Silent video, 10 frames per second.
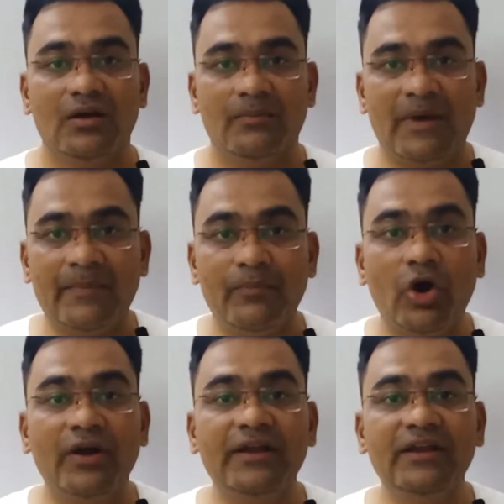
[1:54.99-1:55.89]
my
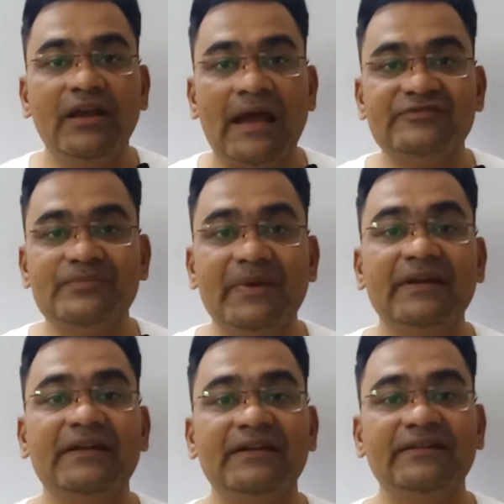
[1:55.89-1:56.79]
body has
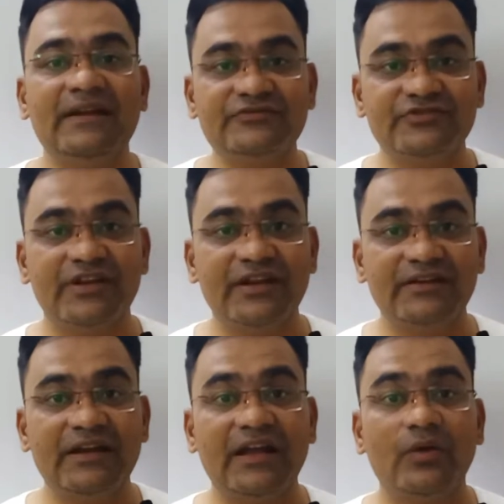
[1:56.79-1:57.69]
maintained that state
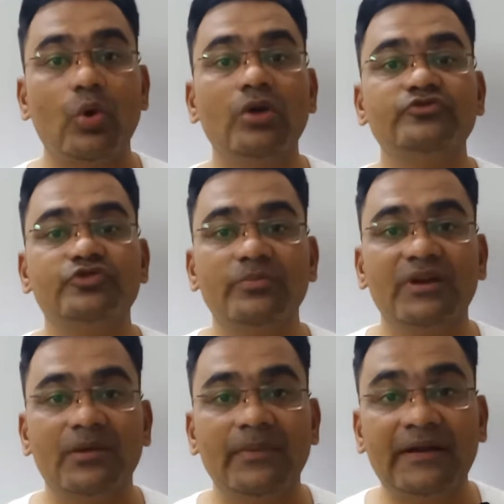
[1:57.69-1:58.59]
that I want to
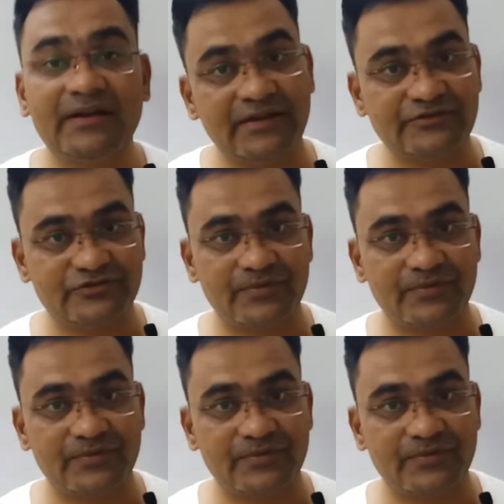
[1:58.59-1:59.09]
become at rest.